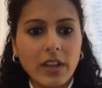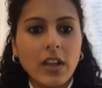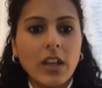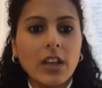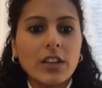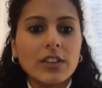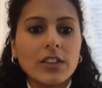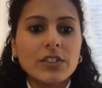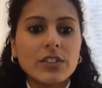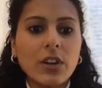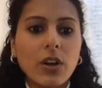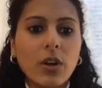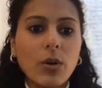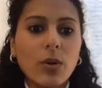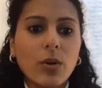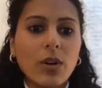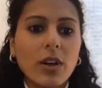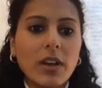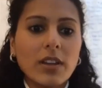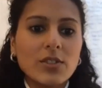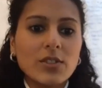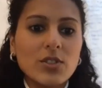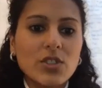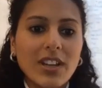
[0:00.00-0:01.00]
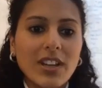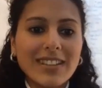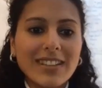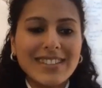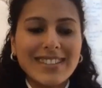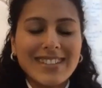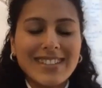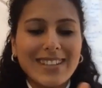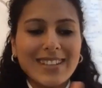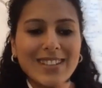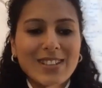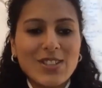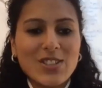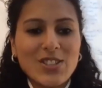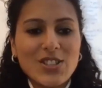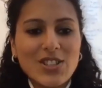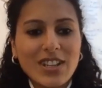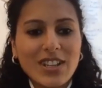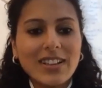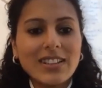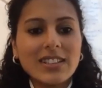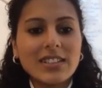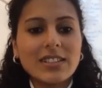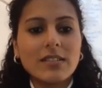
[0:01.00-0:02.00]
So just
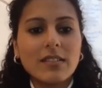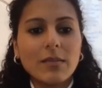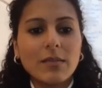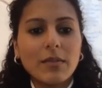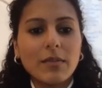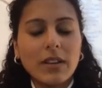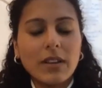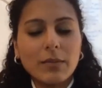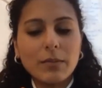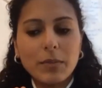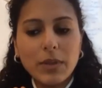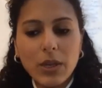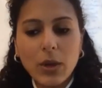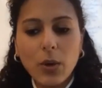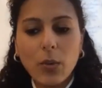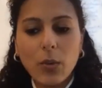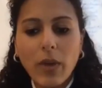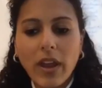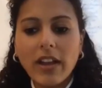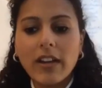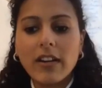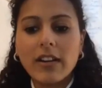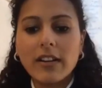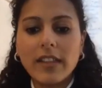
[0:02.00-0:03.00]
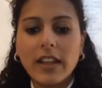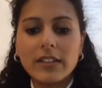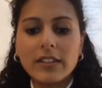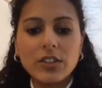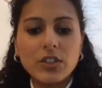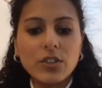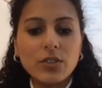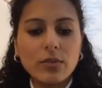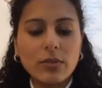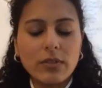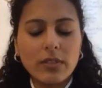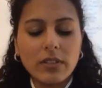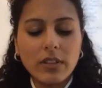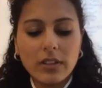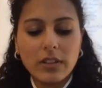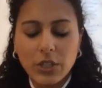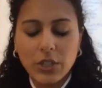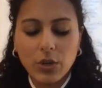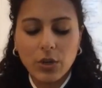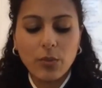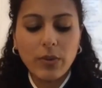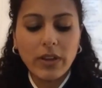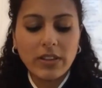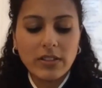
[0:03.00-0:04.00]
be aware that
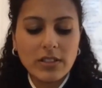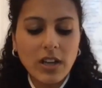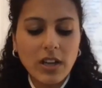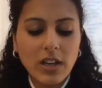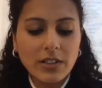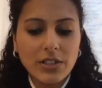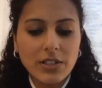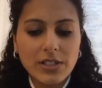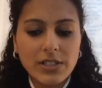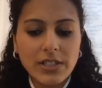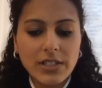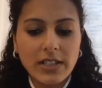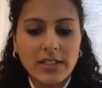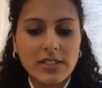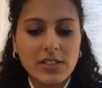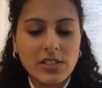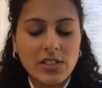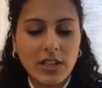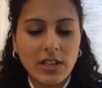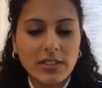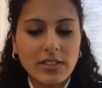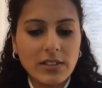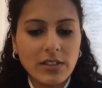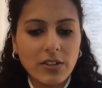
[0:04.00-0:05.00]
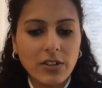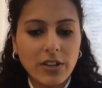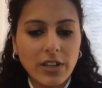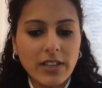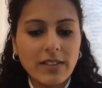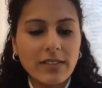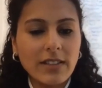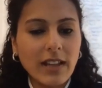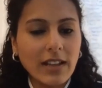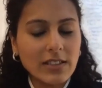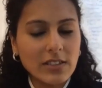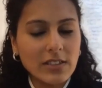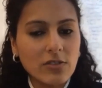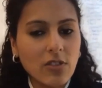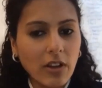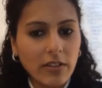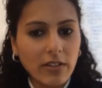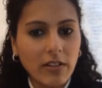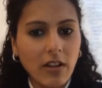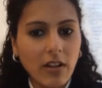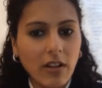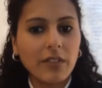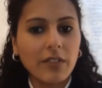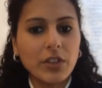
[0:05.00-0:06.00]
when the doctor says just 30, that's not
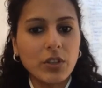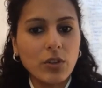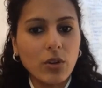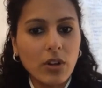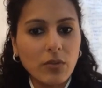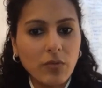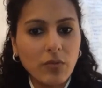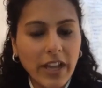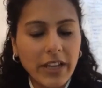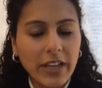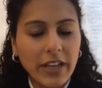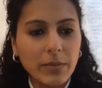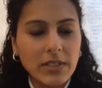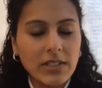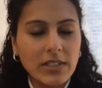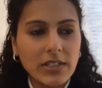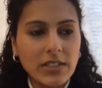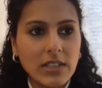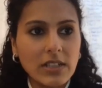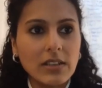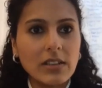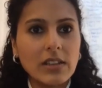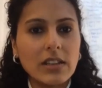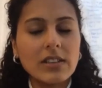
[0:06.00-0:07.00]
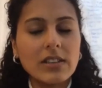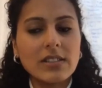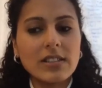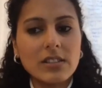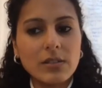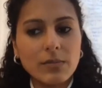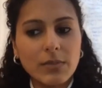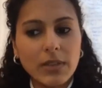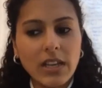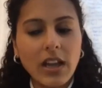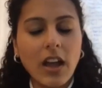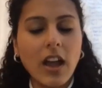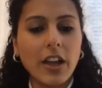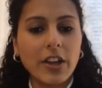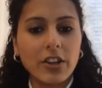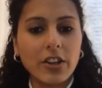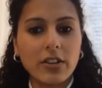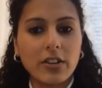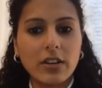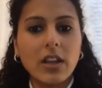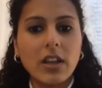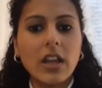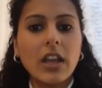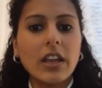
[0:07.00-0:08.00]
enough. Your vitamin D needs to be
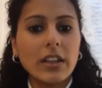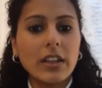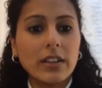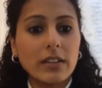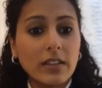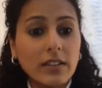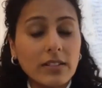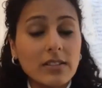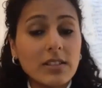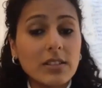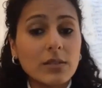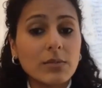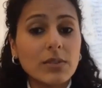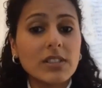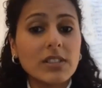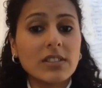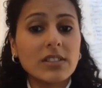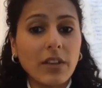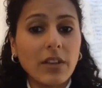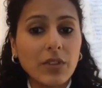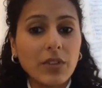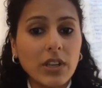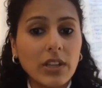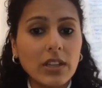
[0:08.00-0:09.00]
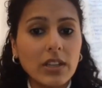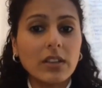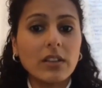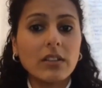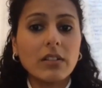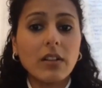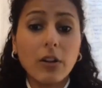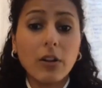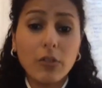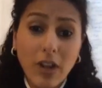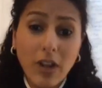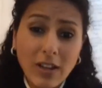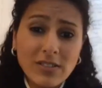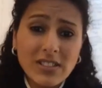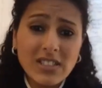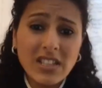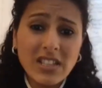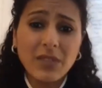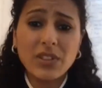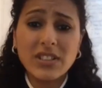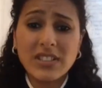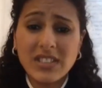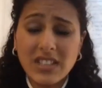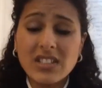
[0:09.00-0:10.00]
higher. It needs to be 70, around
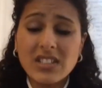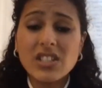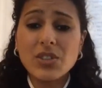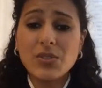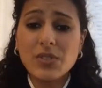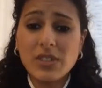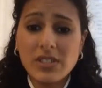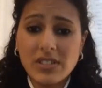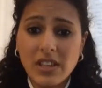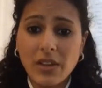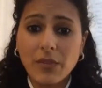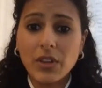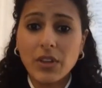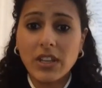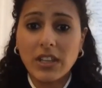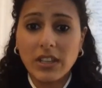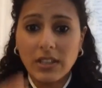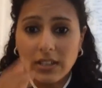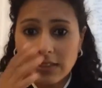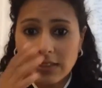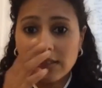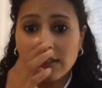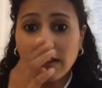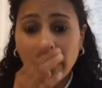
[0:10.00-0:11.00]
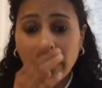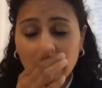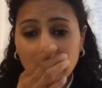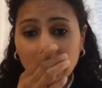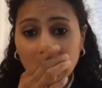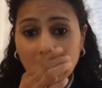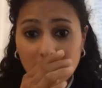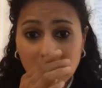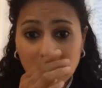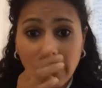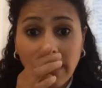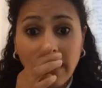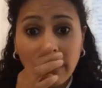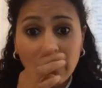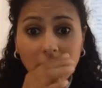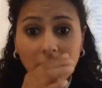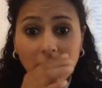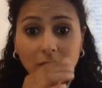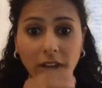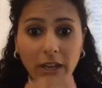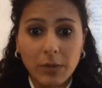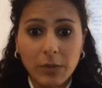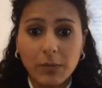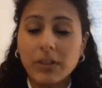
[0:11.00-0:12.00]
60 or 70 is a healthy
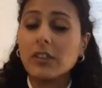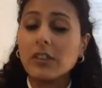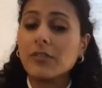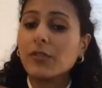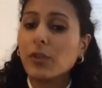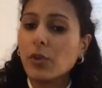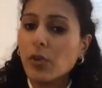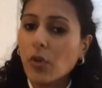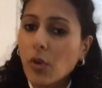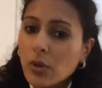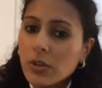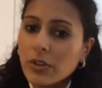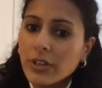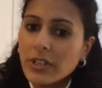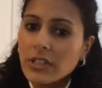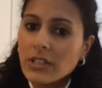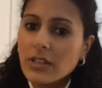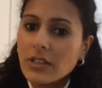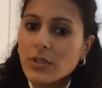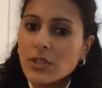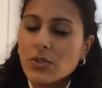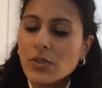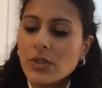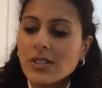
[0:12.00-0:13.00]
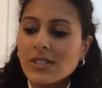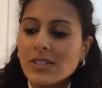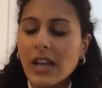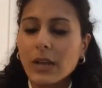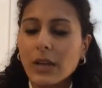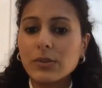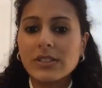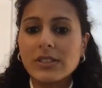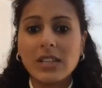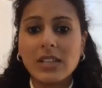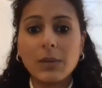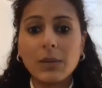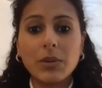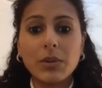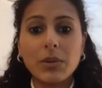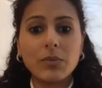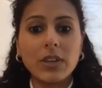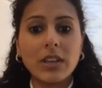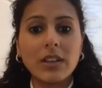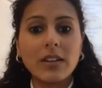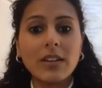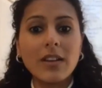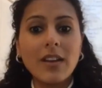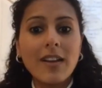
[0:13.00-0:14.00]
vitamin D. For older individuals, I would say
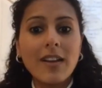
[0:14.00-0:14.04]
between